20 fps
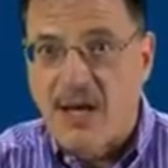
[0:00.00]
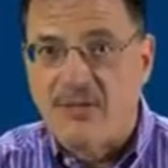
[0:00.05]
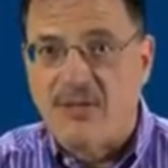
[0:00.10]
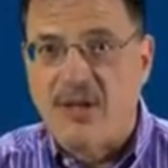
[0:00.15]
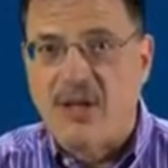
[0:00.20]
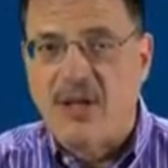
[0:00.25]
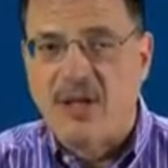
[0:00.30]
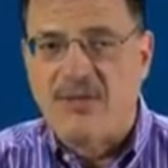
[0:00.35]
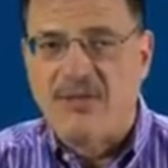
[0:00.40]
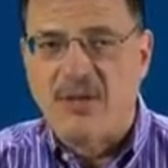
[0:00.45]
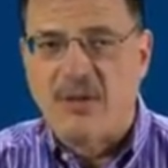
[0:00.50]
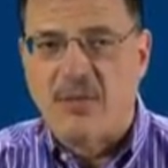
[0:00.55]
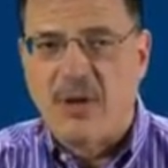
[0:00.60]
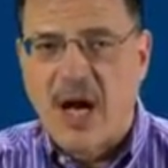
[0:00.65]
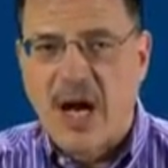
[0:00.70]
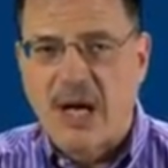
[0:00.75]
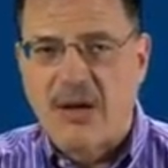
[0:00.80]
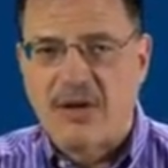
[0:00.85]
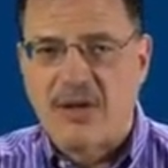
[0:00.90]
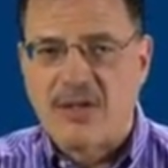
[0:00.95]
level of
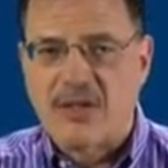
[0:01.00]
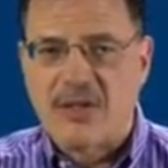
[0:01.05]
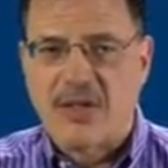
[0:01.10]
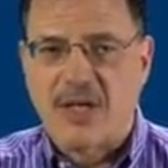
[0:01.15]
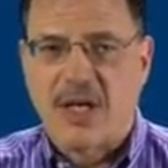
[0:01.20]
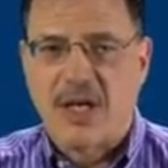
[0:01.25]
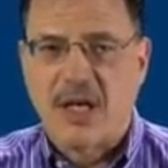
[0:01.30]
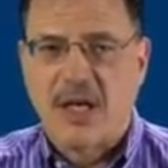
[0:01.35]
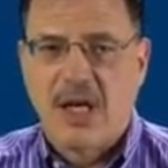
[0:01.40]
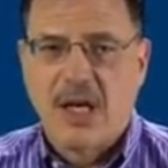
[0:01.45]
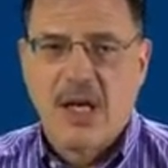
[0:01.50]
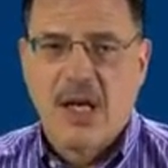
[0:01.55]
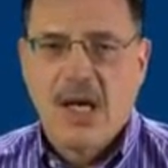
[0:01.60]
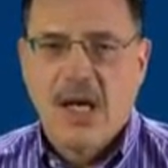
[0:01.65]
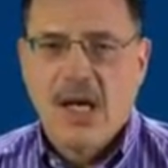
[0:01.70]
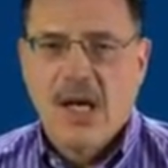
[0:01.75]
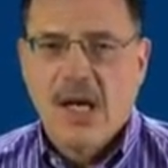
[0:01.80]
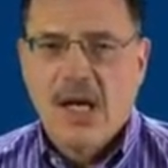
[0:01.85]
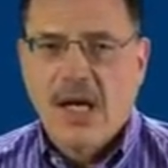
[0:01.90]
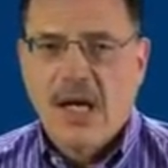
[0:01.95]
democracy,
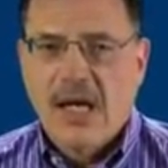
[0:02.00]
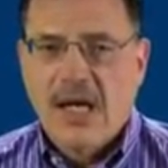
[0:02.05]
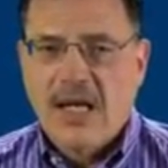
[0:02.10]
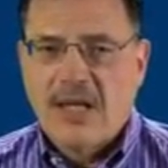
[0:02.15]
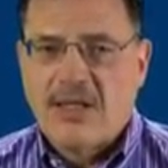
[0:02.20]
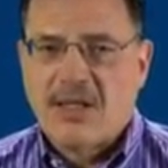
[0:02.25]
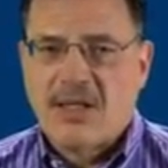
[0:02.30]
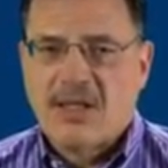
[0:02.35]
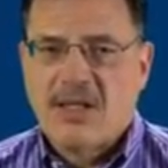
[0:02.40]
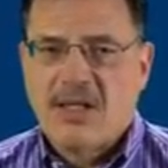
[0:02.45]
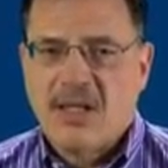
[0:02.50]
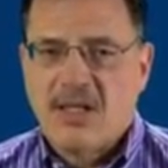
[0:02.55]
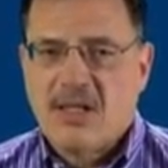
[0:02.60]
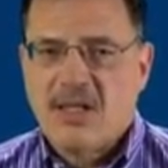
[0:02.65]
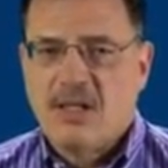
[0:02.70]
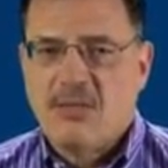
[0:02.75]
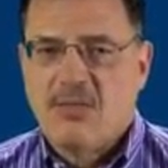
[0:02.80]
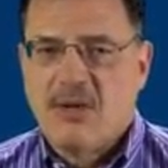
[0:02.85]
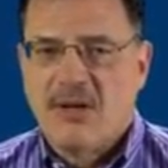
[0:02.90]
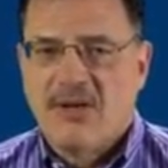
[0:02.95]
it's a
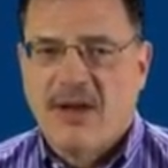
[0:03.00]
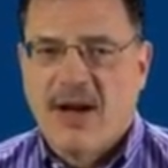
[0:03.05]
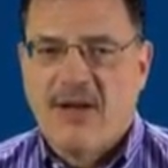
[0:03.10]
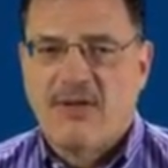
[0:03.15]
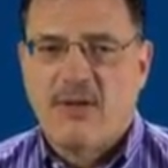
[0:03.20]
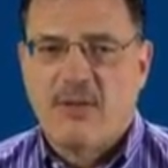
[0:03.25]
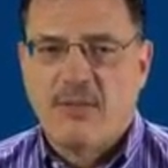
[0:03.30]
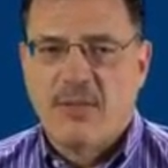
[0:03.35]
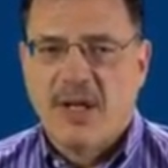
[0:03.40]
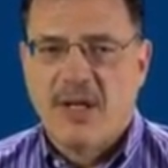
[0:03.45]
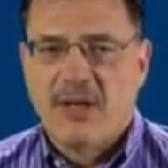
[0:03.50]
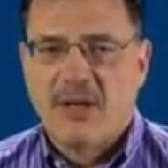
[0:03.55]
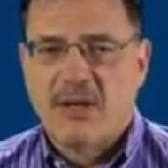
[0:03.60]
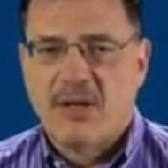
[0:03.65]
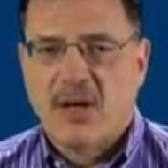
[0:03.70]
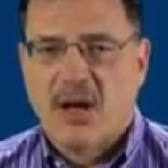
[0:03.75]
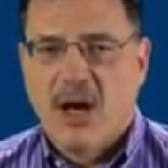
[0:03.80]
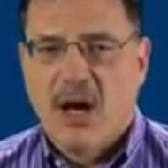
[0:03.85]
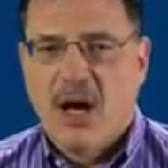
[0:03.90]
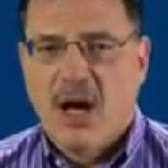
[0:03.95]
system of government.